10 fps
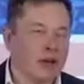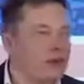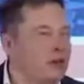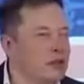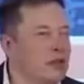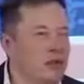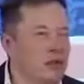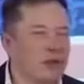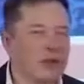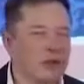But even
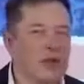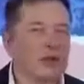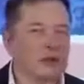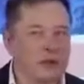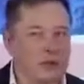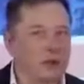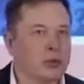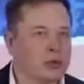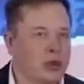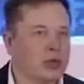if that's only a few
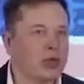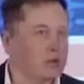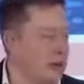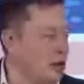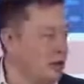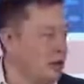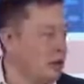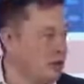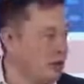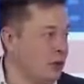percent of
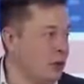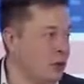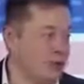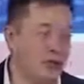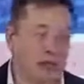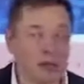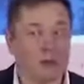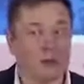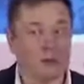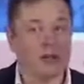households in the U.S., that's still
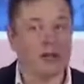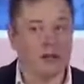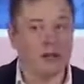a pretty